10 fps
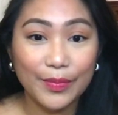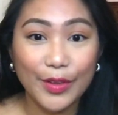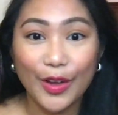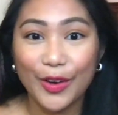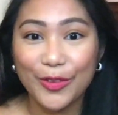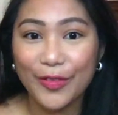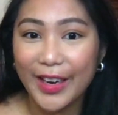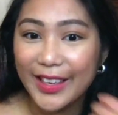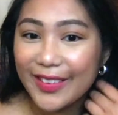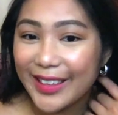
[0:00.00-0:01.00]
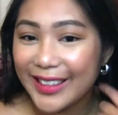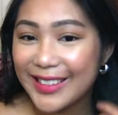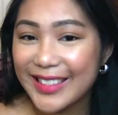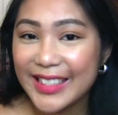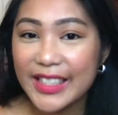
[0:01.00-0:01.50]
Alright, you
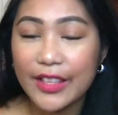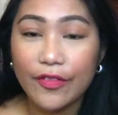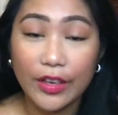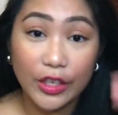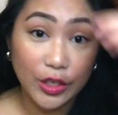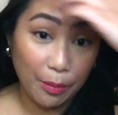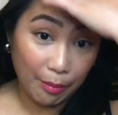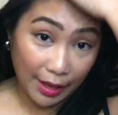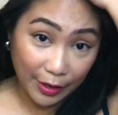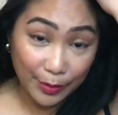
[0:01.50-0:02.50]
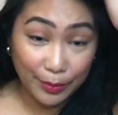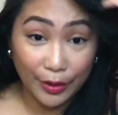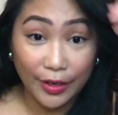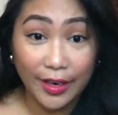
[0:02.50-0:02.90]
guys, this is the finished makeup look.